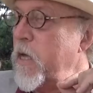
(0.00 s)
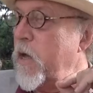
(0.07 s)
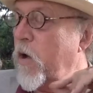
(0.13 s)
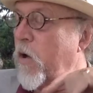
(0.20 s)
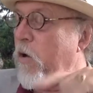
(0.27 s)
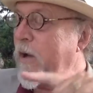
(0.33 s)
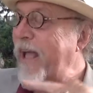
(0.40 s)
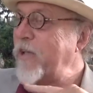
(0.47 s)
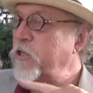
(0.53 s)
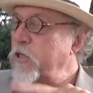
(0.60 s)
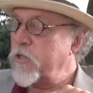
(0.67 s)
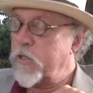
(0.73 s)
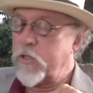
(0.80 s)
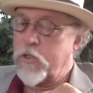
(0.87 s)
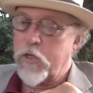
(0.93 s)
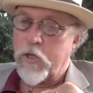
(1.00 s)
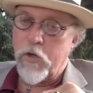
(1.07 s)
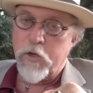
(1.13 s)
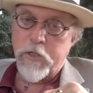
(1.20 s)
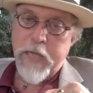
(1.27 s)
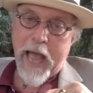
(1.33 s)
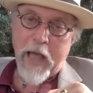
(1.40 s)
or anxious
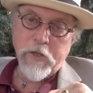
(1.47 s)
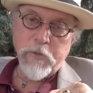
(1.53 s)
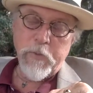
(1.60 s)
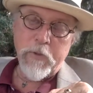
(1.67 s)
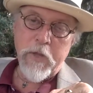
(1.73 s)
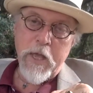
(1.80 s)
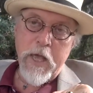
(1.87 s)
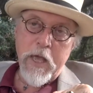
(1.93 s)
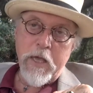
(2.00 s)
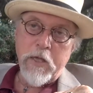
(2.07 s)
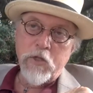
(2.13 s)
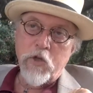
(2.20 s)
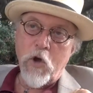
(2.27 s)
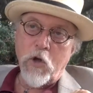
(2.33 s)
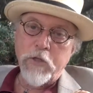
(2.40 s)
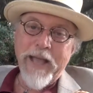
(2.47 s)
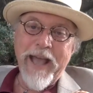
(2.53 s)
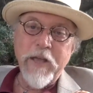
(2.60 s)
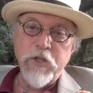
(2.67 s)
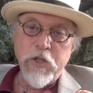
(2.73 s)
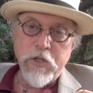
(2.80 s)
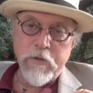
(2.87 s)
insecure attachment is called
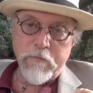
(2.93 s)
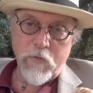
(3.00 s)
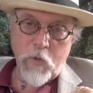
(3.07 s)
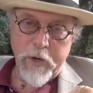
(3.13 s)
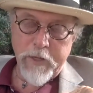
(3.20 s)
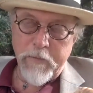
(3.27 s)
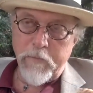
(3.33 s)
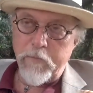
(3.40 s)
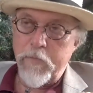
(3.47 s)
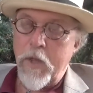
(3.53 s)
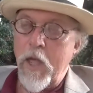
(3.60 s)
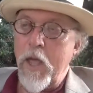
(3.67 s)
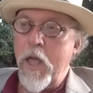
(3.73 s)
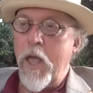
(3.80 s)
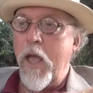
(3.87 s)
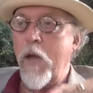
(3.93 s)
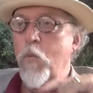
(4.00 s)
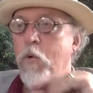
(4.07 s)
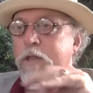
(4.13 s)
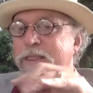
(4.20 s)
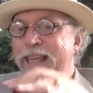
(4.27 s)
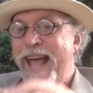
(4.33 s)
anxious avoidant. And
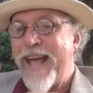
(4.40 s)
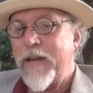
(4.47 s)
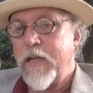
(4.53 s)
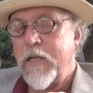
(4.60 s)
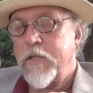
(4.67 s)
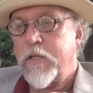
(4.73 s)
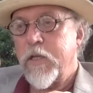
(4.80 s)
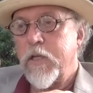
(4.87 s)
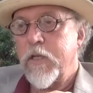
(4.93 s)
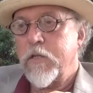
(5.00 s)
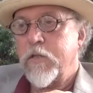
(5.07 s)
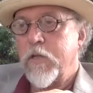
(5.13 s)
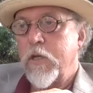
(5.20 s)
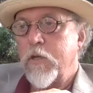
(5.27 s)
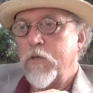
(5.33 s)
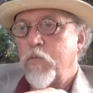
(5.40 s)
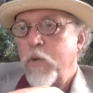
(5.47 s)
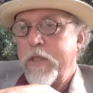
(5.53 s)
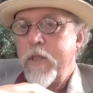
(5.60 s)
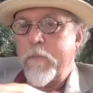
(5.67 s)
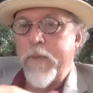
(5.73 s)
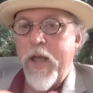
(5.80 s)
what that is
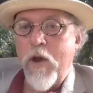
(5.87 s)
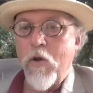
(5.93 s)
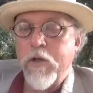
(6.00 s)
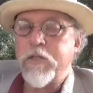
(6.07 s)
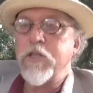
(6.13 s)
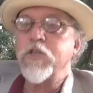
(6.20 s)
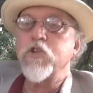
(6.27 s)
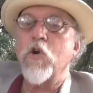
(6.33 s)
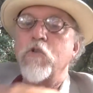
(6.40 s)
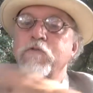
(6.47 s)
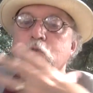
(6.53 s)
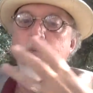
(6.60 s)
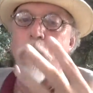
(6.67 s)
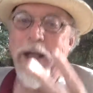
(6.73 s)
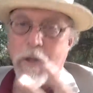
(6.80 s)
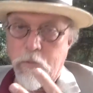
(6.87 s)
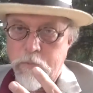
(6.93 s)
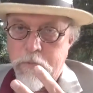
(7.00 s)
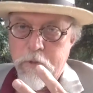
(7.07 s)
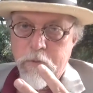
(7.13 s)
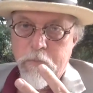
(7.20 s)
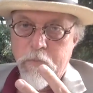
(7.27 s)
when the parent is
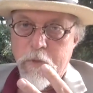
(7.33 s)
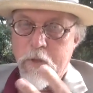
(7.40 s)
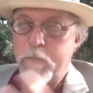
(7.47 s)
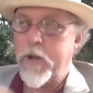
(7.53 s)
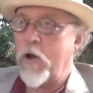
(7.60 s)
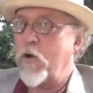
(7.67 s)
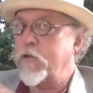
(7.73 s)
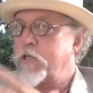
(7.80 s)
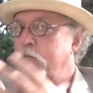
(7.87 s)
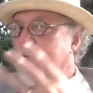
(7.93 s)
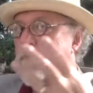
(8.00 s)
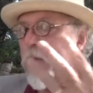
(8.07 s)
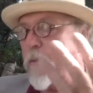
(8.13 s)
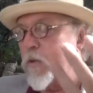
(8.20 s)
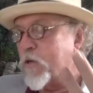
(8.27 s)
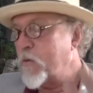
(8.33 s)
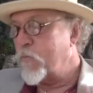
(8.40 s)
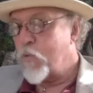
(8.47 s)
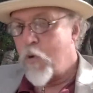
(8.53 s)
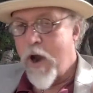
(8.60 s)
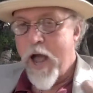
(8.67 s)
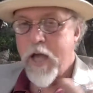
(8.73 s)
overwhelmed. The parent is maybe
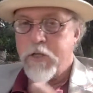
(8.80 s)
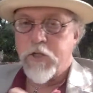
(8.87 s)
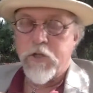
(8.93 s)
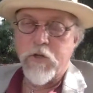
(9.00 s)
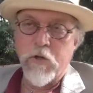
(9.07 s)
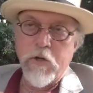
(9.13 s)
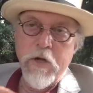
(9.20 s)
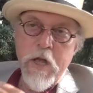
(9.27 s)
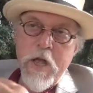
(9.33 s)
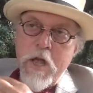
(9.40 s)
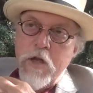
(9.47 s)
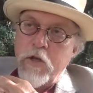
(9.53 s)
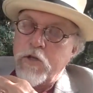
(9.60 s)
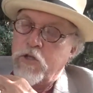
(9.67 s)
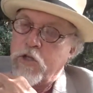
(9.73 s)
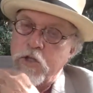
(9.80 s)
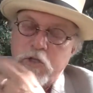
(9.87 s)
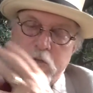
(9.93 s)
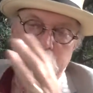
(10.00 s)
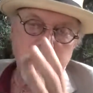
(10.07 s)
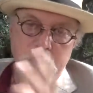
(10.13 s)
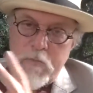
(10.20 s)
depressed or is
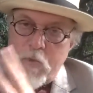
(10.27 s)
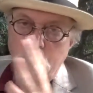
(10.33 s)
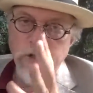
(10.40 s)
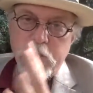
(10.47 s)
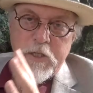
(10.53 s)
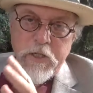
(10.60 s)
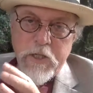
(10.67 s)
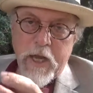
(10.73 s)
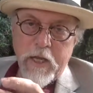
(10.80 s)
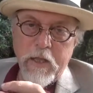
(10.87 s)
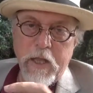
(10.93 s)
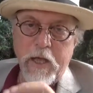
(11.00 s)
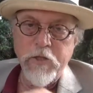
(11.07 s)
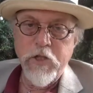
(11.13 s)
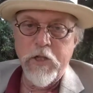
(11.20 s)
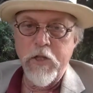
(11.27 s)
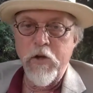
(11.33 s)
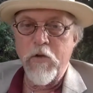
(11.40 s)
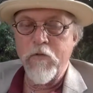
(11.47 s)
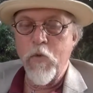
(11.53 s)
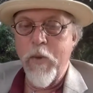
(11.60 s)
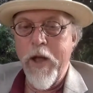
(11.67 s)
just emotionally, psychologically
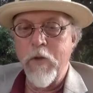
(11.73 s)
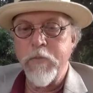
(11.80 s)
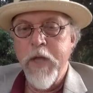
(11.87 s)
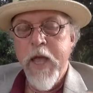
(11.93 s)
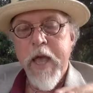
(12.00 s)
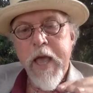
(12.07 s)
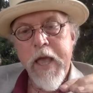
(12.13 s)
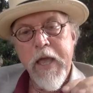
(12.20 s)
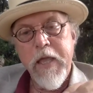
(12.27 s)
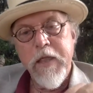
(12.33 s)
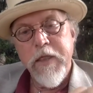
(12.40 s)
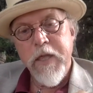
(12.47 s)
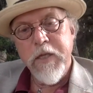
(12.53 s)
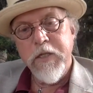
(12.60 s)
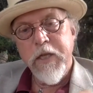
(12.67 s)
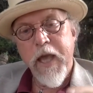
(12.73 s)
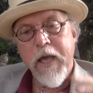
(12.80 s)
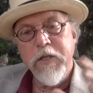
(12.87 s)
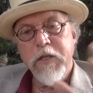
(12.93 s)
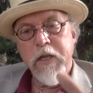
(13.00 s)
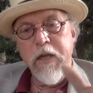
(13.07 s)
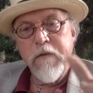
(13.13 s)
overwhelmed. In this
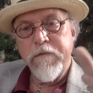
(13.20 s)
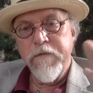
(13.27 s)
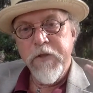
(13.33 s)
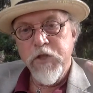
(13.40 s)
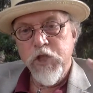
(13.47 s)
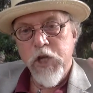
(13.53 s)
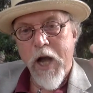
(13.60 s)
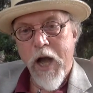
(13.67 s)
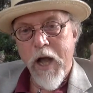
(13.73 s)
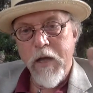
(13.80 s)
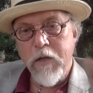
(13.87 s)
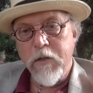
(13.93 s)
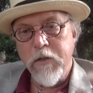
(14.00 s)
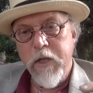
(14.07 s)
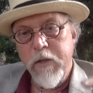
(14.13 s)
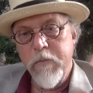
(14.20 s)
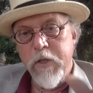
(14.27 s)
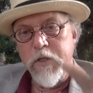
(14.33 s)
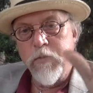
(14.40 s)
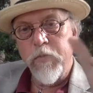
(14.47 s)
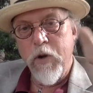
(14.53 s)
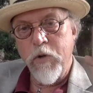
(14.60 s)
case, if the child
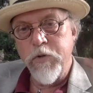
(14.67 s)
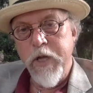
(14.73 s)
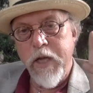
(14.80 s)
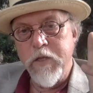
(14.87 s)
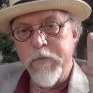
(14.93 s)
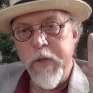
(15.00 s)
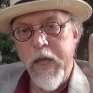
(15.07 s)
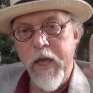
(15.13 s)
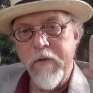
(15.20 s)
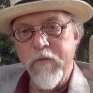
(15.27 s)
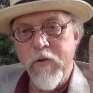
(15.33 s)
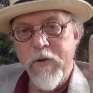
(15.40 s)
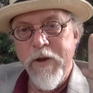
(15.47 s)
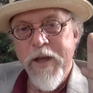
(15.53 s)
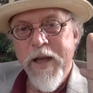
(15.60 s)
emits protest behavior,